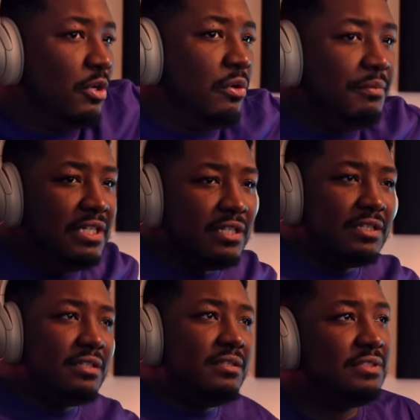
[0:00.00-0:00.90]
on, Mika.
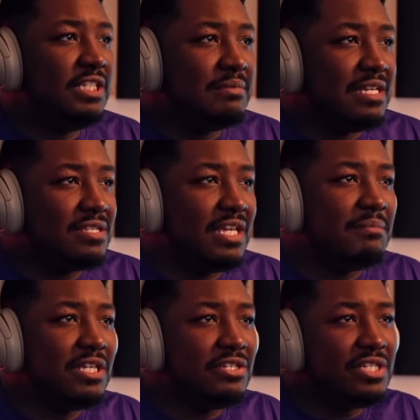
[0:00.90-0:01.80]
Keep that same
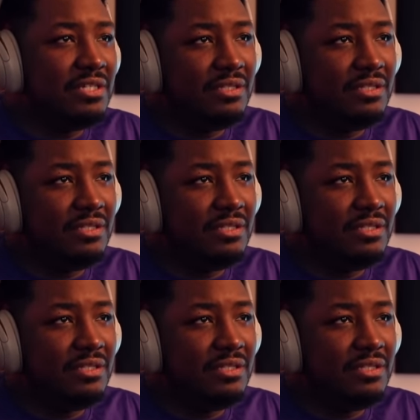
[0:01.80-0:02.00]
energy.